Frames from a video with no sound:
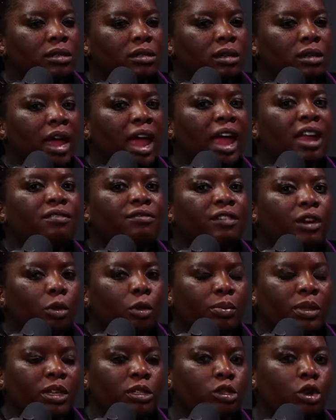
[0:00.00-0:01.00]

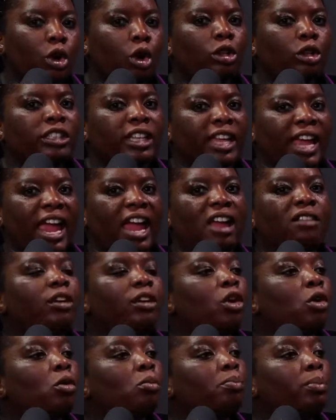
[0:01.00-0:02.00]
envelope, it's called the
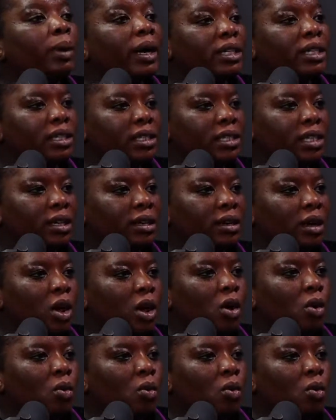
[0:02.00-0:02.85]
envelope budgeting,